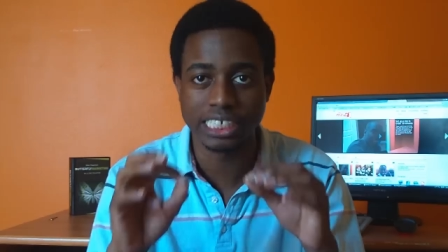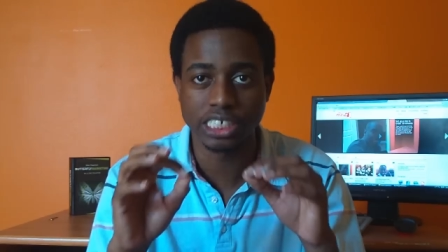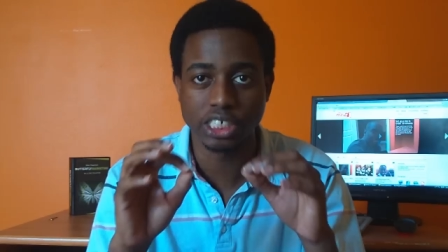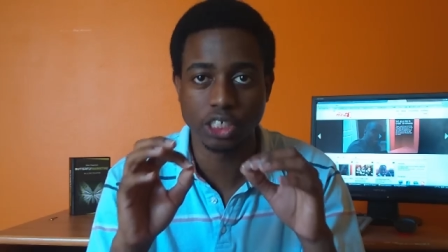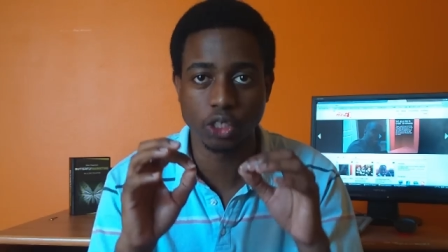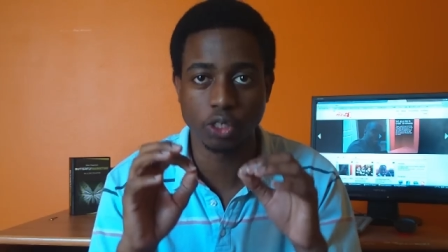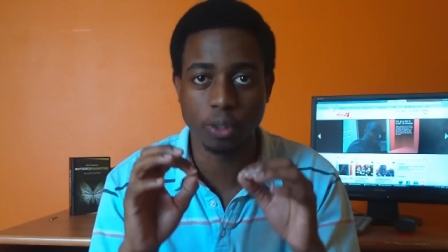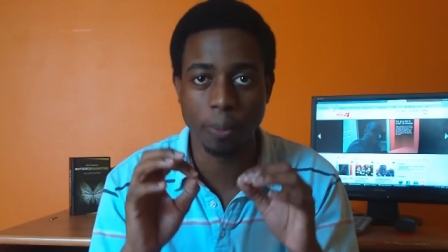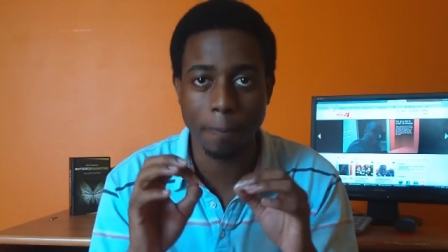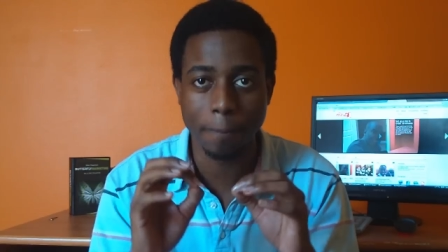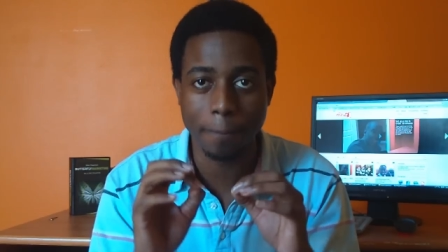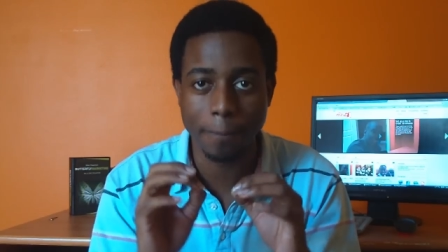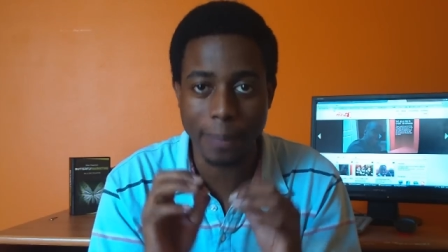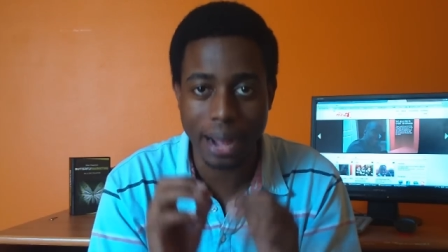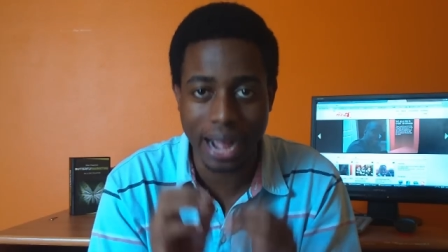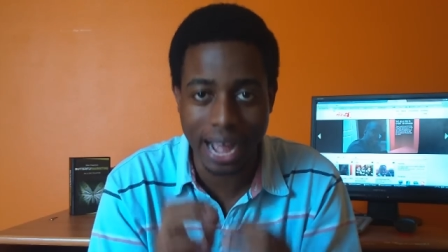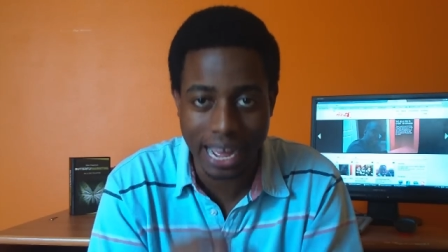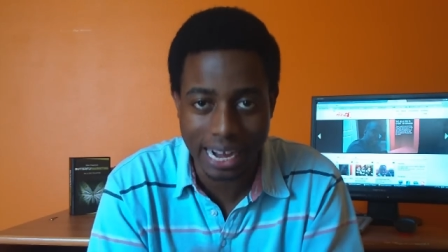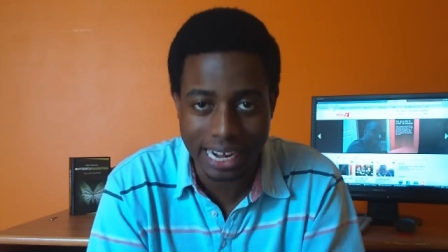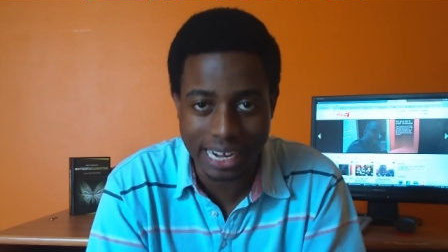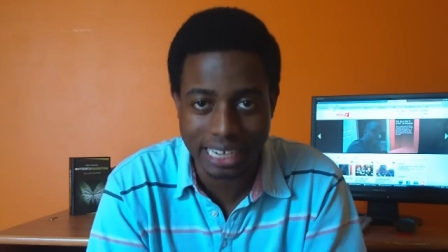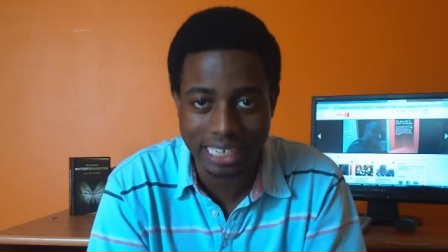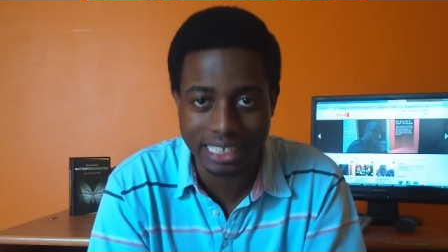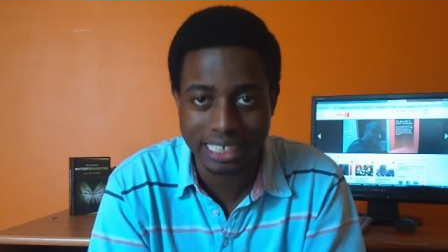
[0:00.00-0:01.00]
it
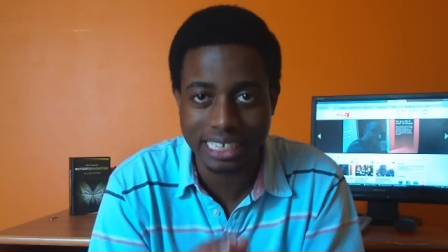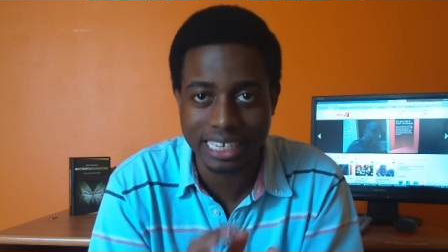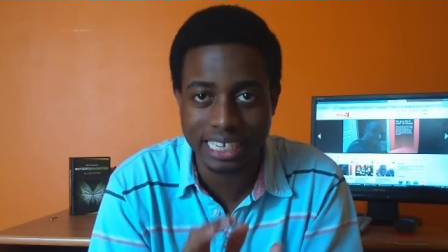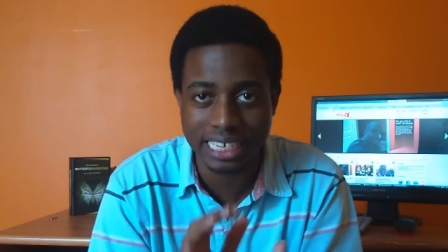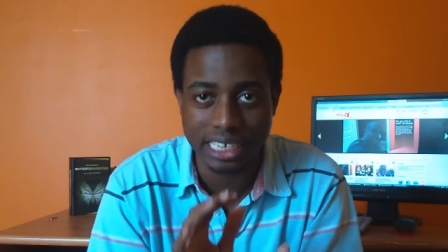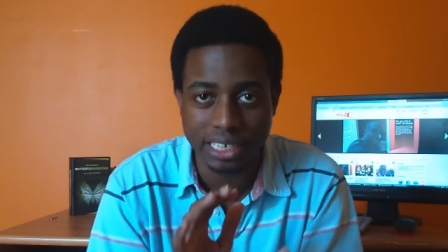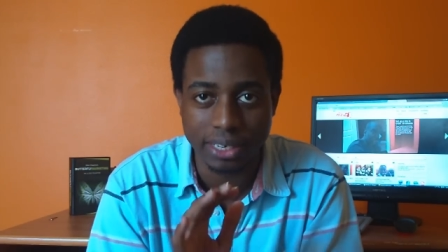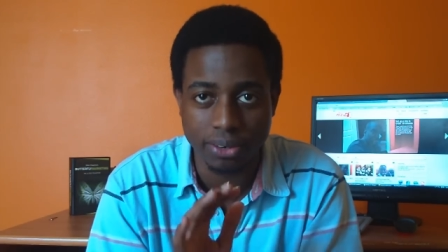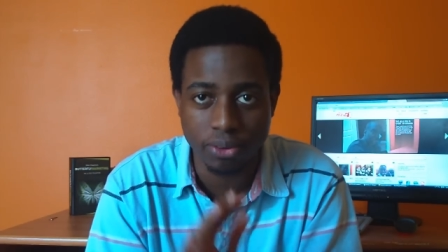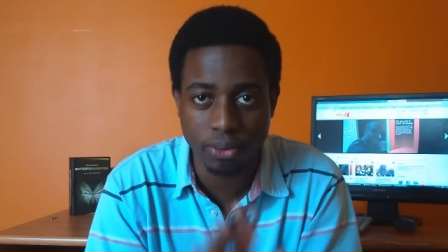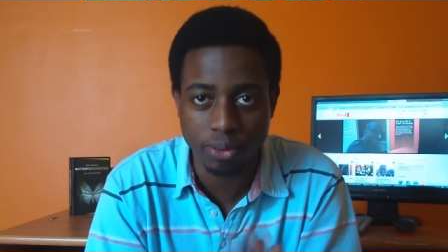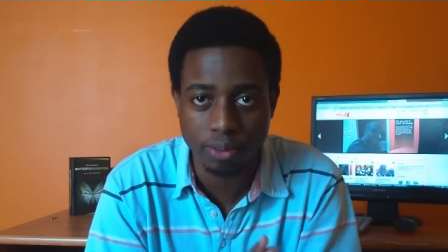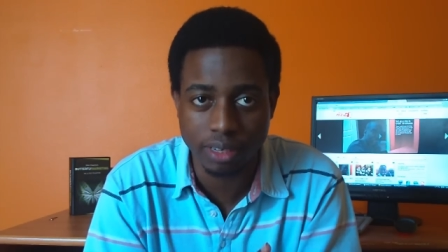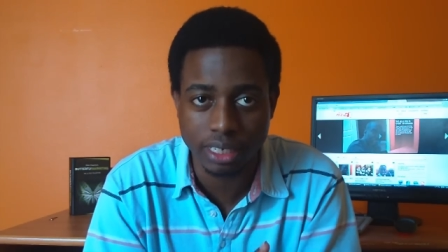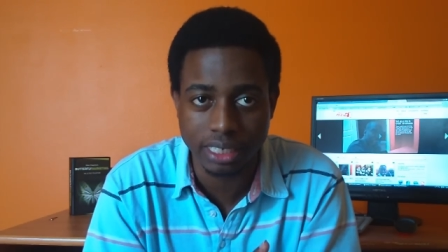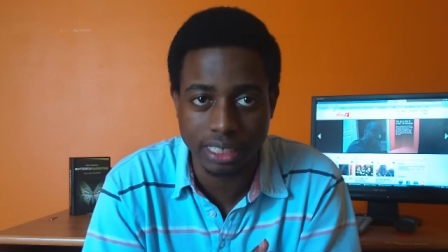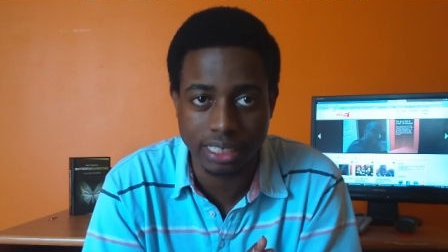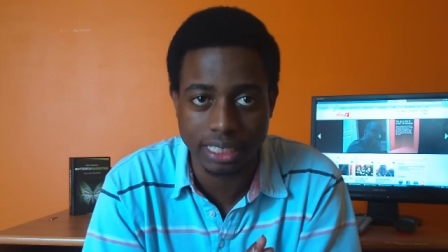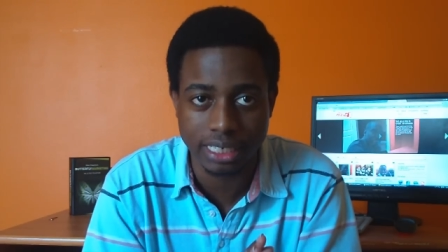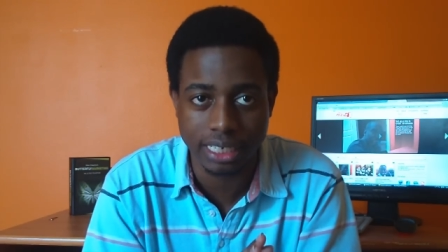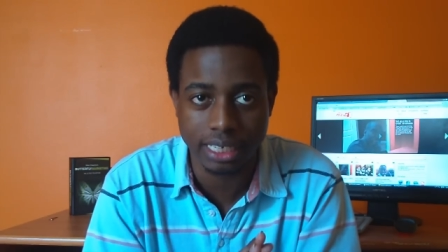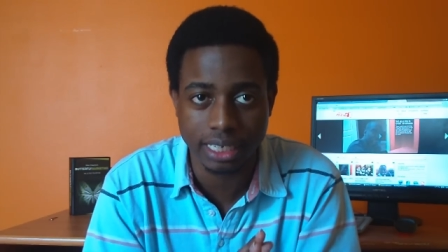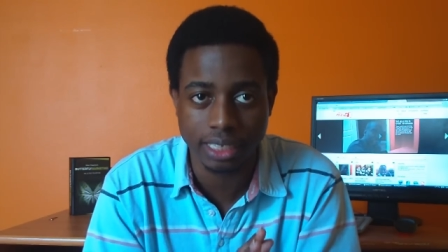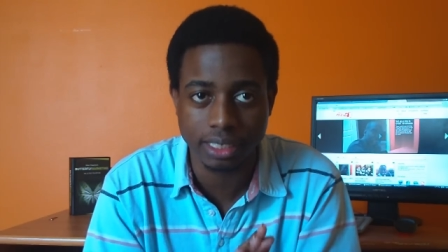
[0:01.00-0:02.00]
dramatically
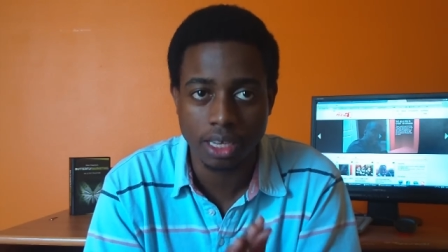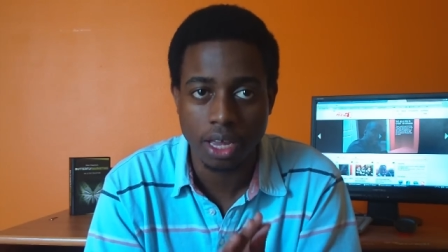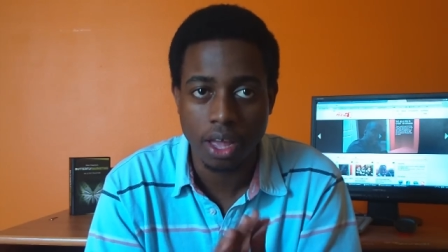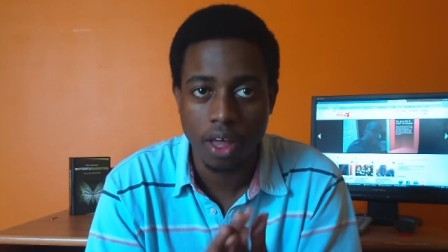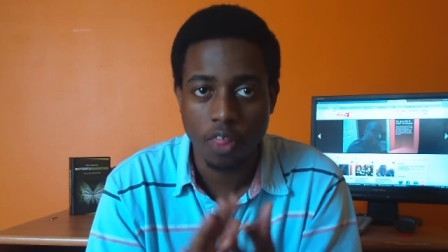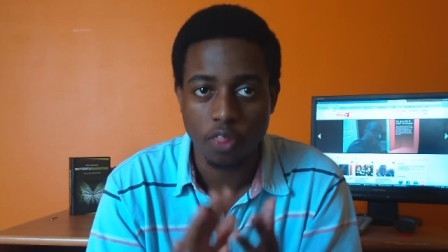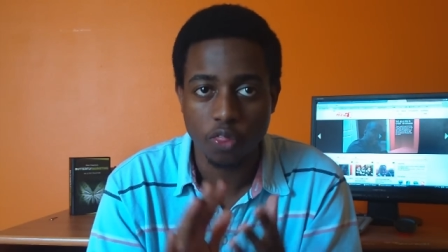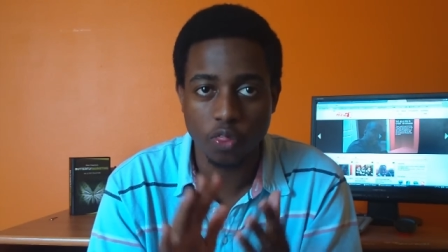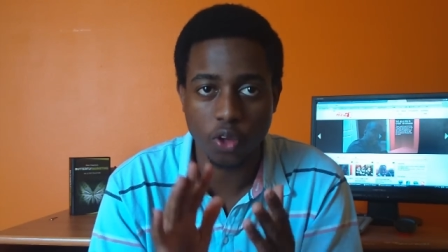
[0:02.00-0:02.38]
increases